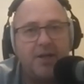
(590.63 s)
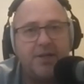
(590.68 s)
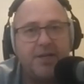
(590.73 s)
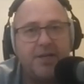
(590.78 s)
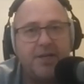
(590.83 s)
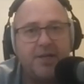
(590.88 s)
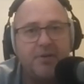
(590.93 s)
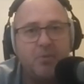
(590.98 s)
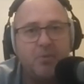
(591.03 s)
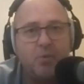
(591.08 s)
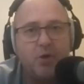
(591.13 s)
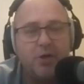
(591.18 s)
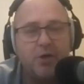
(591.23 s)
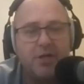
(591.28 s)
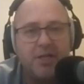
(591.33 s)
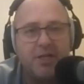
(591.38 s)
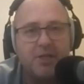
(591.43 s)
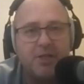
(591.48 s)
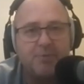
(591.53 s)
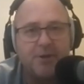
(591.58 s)
did work
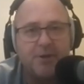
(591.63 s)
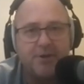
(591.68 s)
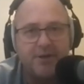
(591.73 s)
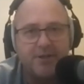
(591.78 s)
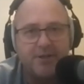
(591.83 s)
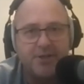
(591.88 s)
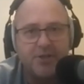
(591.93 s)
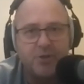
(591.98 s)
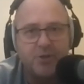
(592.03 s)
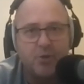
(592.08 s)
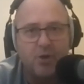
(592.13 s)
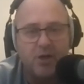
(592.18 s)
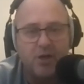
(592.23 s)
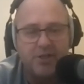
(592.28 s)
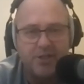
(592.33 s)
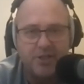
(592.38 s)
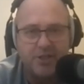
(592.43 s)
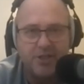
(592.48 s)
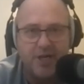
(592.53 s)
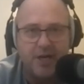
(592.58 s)
experience
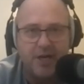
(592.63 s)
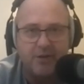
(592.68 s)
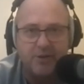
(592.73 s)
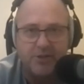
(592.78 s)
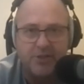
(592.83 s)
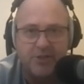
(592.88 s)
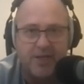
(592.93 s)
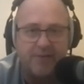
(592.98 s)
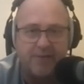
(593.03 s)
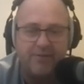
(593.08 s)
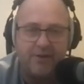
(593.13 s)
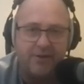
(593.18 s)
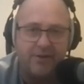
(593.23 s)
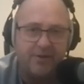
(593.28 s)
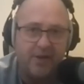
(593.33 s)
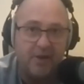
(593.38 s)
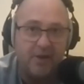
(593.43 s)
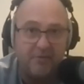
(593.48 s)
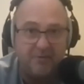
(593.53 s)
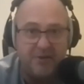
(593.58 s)
twice at Channel
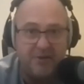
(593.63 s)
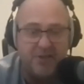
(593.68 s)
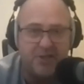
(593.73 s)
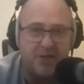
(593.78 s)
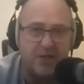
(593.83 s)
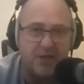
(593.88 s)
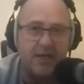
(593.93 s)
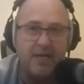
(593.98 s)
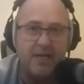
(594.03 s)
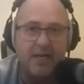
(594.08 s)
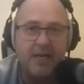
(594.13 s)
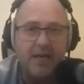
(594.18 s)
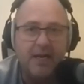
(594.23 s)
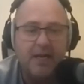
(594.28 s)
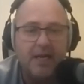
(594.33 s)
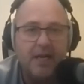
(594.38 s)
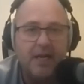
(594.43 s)
7 officially,